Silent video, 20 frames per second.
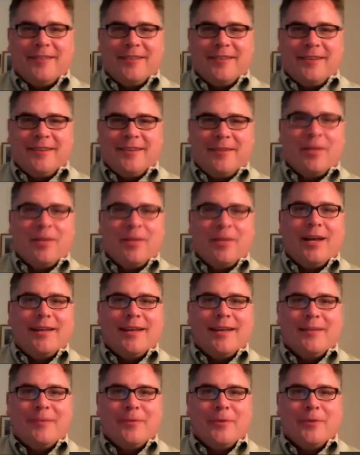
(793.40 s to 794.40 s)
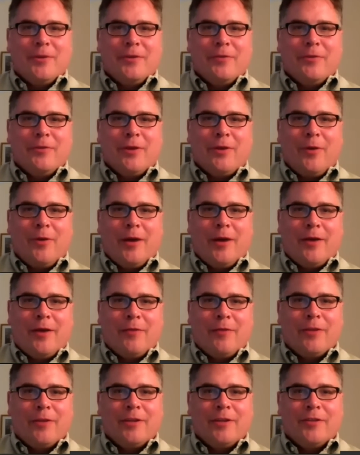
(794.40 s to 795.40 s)
applied that would
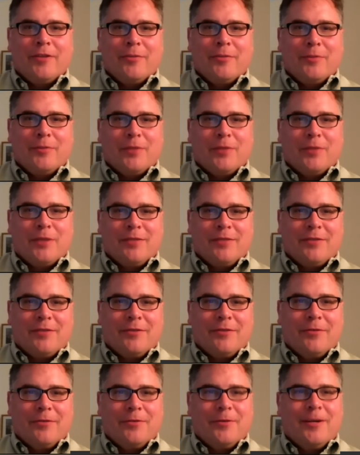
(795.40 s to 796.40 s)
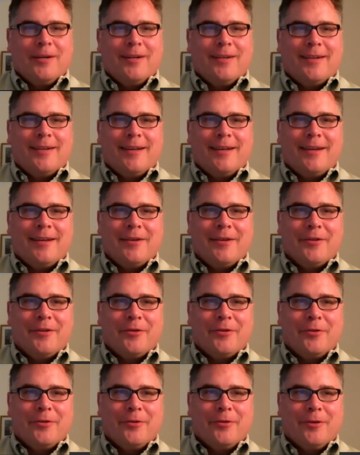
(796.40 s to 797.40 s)
require religious beliefs to adhere
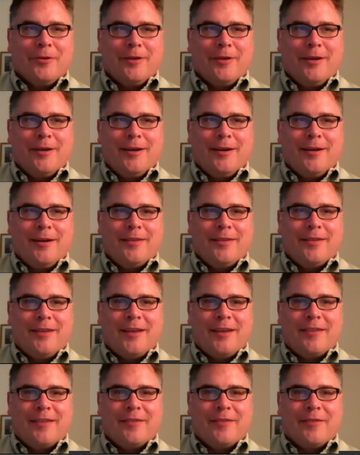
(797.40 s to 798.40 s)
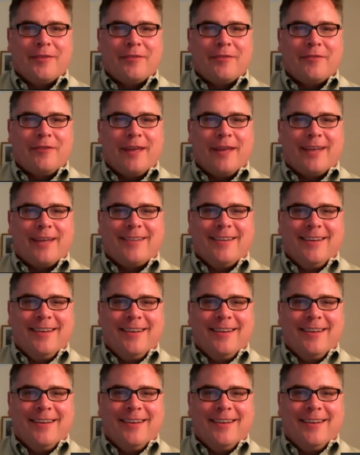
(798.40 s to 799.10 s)
to scientific fact.